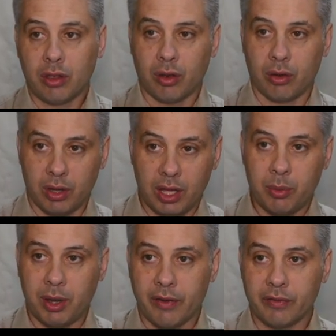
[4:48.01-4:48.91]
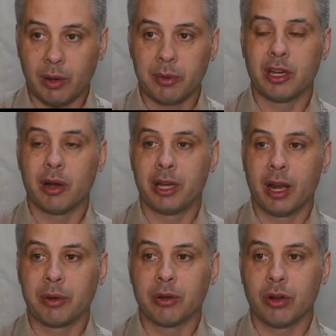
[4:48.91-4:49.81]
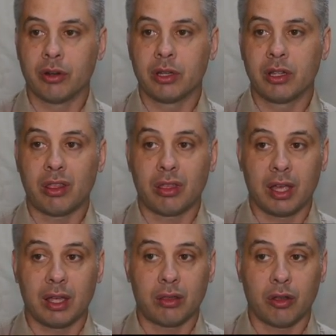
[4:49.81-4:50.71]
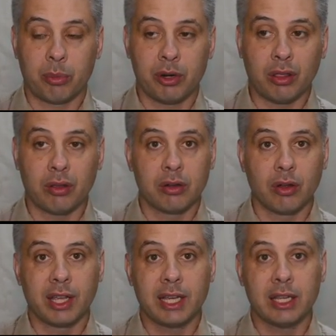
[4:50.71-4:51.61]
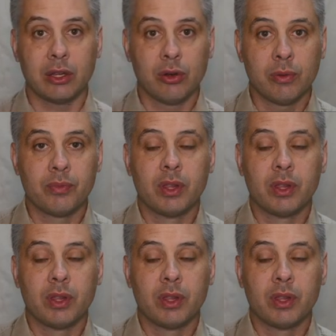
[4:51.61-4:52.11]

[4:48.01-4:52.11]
So here we have www.cs.princeton.edu.